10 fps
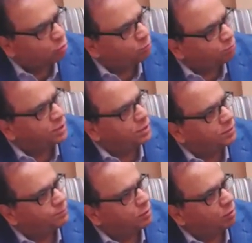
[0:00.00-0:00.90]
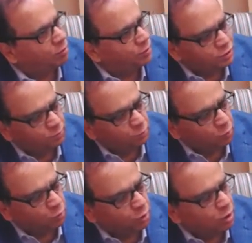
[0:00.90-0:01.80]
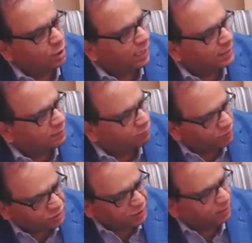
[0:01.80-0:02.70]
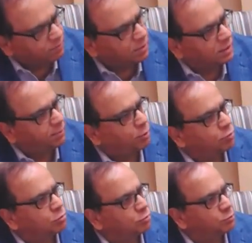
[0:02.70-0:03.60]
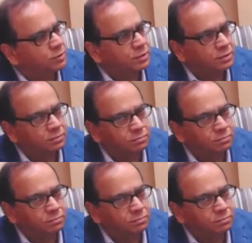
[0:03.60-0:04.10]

of me on this book, and the first chapter about the